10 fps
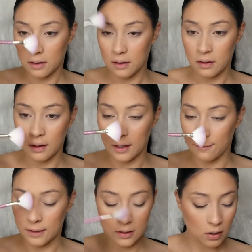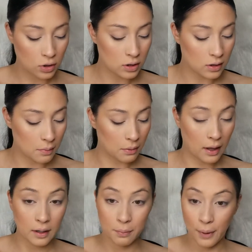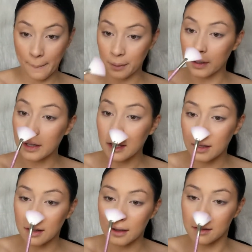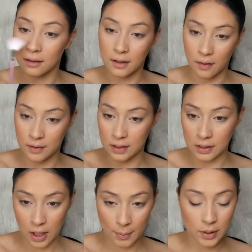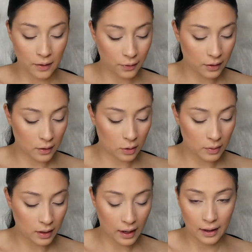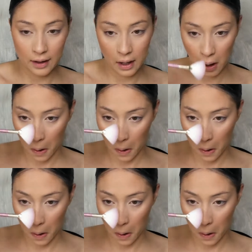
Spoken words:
I think if it's all just applied properly and then obviously topped off with a little bit of highlight,